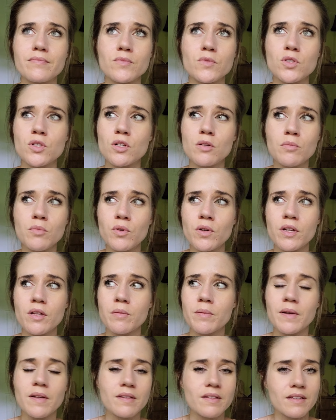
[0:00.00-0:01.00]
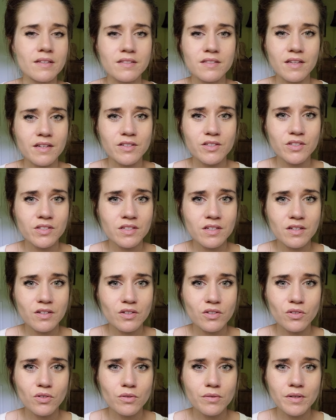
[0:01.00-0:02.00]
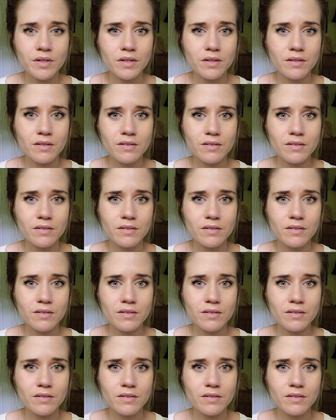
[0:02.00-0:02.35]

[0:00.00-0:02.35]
turmoil about this? I just need to do it.